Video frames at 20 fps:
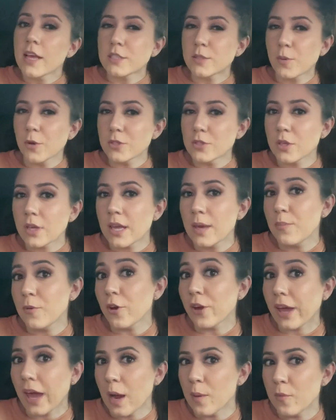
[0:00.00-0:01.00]
It's supposed to keep
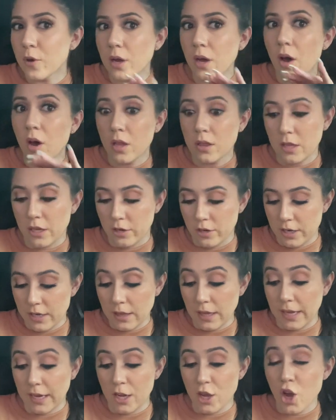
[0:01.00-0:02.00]
your camera on there and
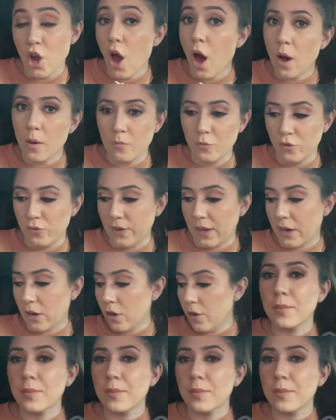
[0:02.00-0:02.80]
like not move at all.